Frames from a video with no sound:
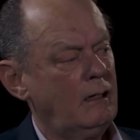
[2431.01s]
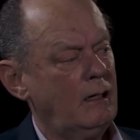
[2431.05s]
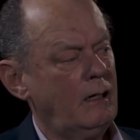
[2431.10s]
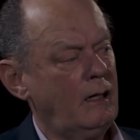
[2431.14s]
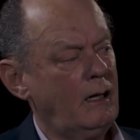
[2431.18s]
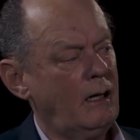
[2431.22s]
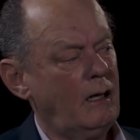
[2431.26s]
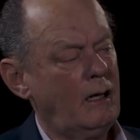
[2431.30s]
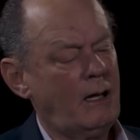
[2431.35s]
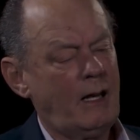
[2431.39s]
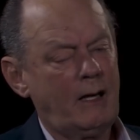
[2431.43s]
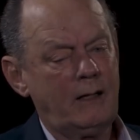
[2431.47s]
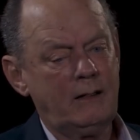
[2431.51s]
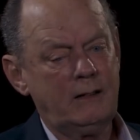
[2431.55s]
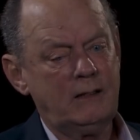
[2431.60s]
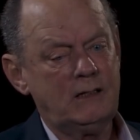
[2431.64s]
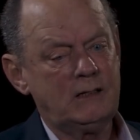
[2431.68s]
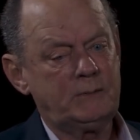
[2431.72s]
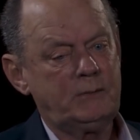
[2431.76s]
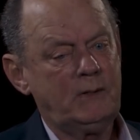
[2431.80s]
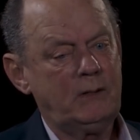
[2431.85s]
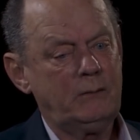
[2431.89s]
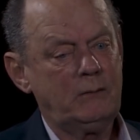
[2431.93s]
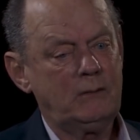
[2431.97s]
And a lot of
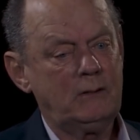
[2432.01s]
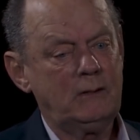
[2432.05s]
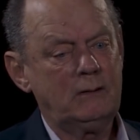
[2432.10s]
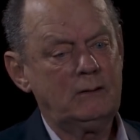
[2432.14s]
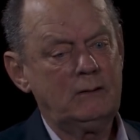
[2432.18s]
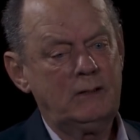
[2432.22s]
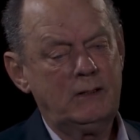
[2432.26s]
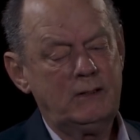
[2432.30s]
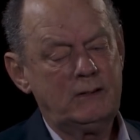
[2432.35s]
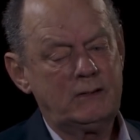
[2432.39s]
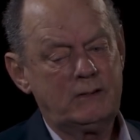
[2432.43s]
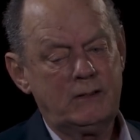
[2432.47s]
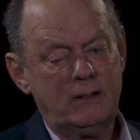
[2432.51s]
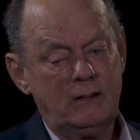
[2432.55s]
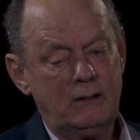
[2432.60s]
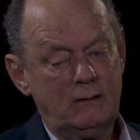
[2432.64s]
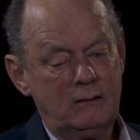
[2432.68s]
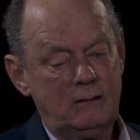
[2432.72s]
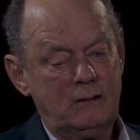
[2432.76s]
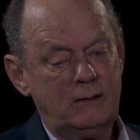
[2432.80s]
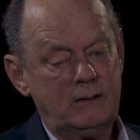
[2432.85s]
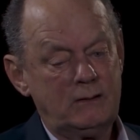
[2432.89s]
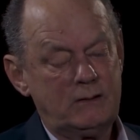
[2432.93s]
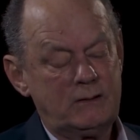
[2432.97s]
these people in these
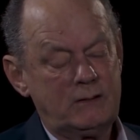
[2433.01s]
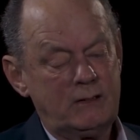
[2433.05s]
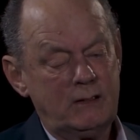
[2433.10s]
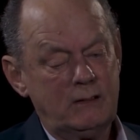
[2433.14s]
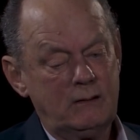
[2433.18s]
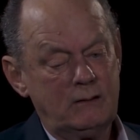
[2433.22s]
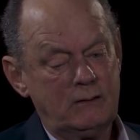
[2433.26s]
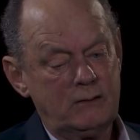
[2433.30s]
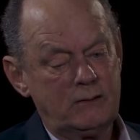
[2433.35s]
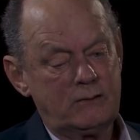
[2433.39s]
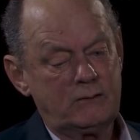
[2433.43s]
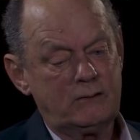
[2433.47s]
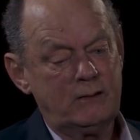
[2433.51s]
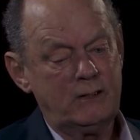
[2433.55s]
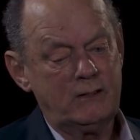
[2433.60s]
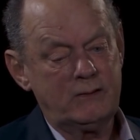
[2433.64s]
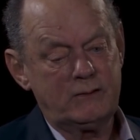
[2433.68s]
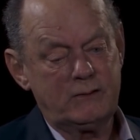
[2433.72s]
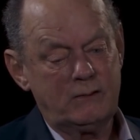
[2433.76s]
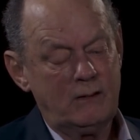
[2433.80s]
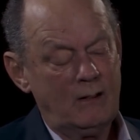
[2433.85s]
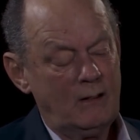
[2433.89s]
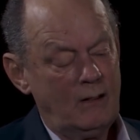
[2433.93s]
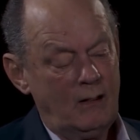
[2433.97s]

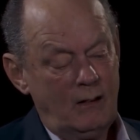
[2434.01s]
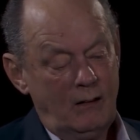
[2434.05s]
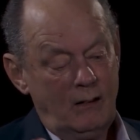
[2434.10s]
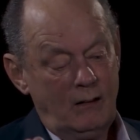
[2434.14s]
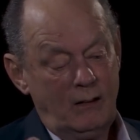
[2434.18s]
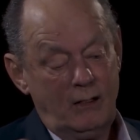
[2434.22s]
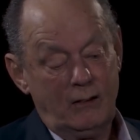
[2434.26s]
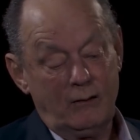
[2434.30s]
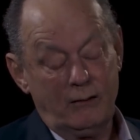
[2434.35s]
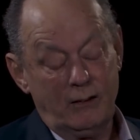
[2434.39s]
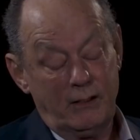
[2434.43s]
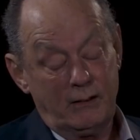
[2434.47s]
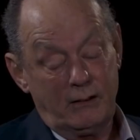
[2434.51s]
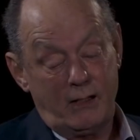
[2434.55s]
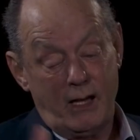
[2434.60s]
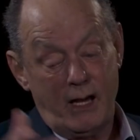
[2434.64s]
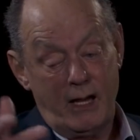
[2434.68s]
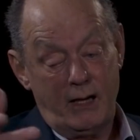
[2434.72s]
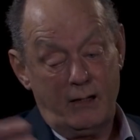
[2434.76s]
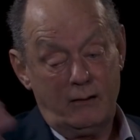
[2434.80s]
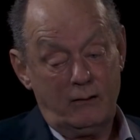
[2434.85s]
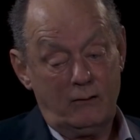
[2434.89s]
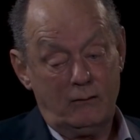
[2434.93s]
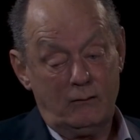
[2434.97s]
industries, either in
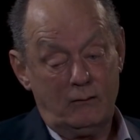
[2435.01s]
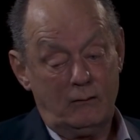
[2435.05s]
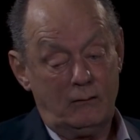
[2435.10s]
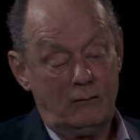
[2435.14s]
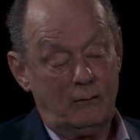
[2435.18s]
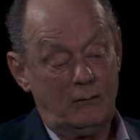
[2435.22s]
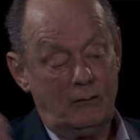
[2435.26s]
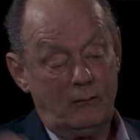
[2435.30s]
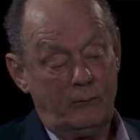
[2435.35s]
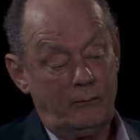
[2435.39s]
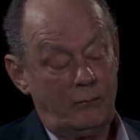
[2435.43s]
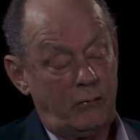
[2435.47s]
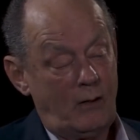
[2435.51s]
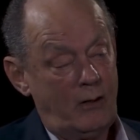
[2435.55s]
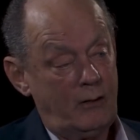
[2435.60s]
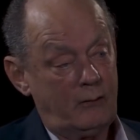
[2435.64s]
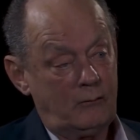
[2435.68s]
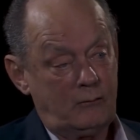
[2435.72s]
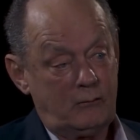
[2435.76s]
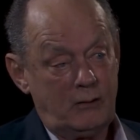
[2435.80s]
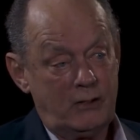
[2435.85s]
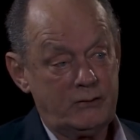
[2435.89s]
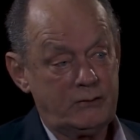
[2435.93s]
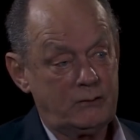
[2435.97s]
Canada or abroad
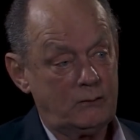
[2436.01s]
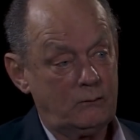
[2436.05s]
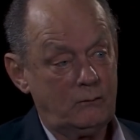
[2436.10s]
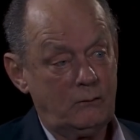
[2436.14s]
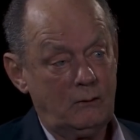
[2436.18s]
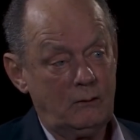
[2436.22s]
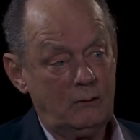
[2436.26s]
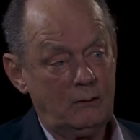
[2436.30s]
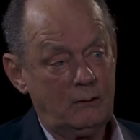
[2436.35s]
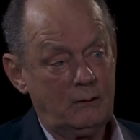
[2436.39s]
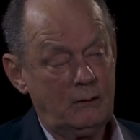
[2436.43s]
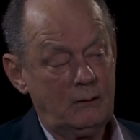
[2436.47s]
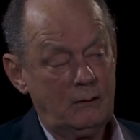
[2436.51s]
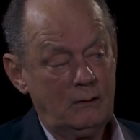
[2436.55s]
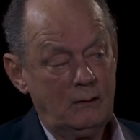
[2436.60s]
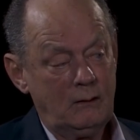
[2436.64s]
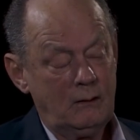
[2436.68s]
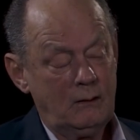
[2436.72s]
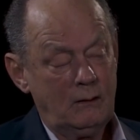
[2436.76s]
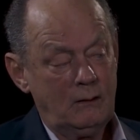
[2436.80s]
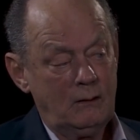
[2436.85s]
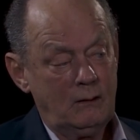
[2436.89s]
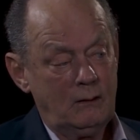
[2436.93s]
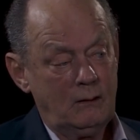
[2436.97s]
across the world,
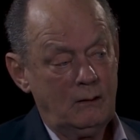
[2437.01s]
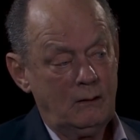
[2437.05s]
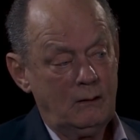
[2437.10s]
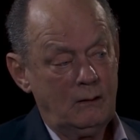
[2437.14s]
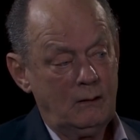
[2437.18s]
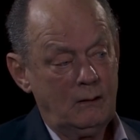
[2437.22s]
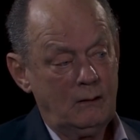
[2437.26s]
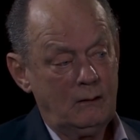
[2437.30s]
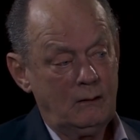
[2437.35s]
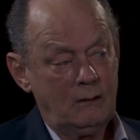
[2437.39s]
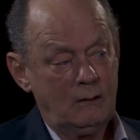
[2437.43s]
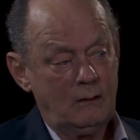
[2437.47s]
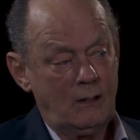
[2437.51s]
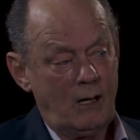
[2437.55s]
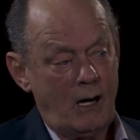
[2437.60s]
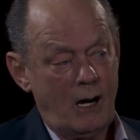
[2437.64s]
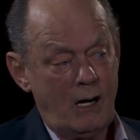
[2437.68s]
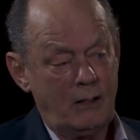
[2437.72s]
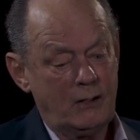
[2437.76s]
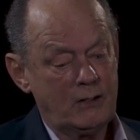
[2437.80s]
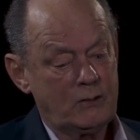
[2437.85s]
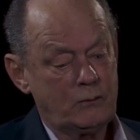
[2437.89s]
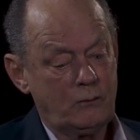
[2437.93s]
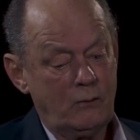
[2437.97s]
the
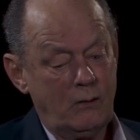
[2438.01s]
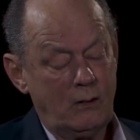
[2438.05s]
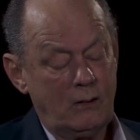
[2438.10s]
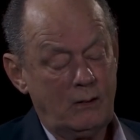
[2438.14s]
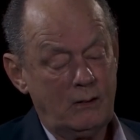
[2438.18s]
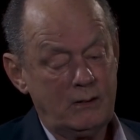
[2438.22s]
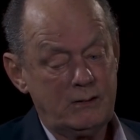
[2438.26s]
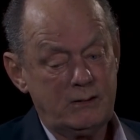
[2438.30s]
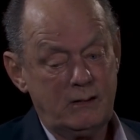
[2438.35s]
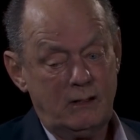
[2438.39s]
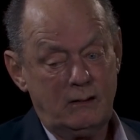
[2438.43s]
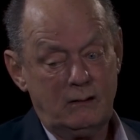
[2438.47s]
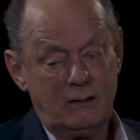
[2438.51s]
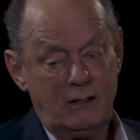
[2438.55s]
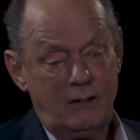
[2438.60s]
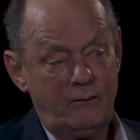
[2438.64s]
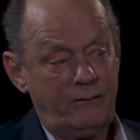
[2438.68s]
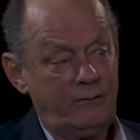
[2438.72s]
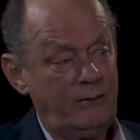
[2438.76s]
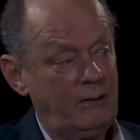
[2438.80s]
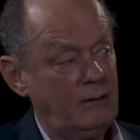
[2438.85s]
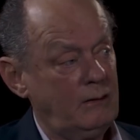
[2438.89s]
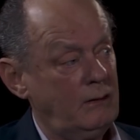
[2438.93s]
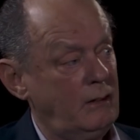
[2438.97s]
hardest workers, and they
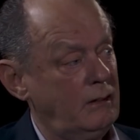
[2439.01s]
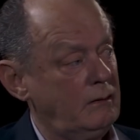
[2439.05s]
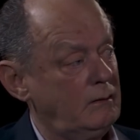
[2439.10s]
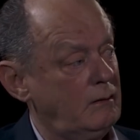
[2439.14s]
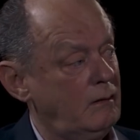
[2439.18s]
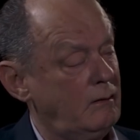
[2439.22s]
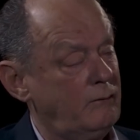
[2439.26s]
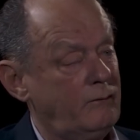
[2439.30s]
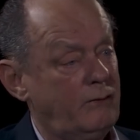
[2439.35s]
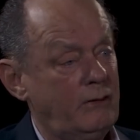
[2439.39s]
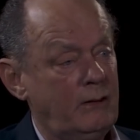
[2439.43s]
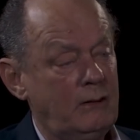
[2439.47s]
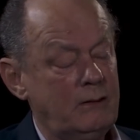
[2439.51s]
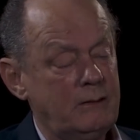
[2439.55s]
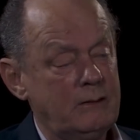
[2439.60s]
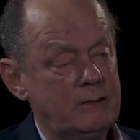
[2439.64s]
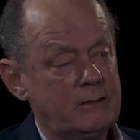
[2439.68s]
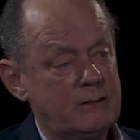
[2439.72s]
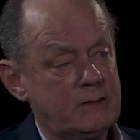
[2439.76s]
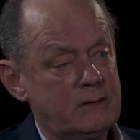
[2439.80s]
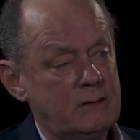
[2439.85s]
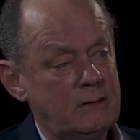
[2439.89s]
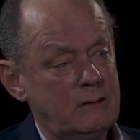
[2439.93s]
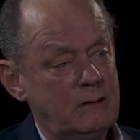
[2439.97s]
feel like they're
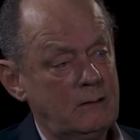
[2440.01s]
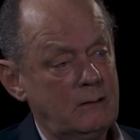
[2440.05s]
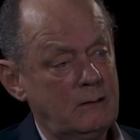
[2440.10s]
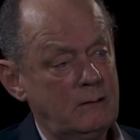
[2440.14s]
villains.